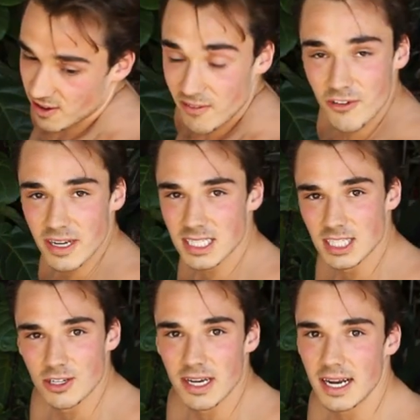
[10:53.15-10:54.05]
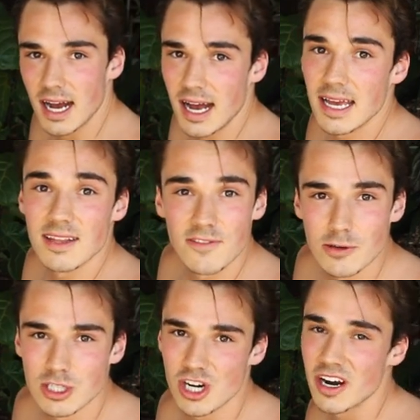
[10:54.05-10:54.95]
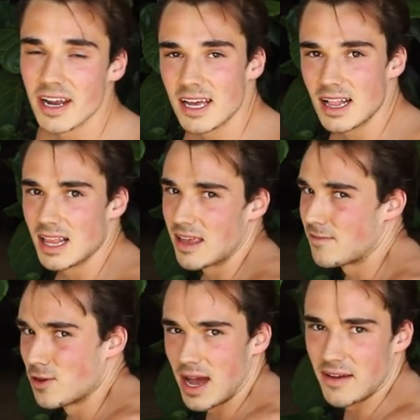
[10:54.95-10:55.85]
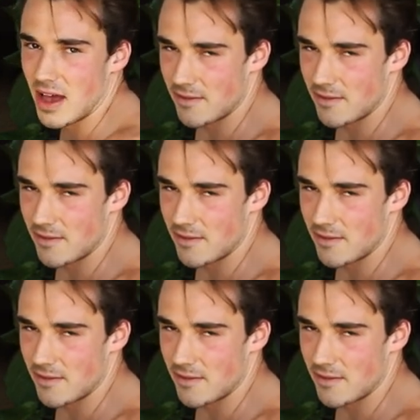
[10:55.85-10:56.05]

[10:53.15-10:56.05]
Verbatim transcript: Feel free to do it in the future if you have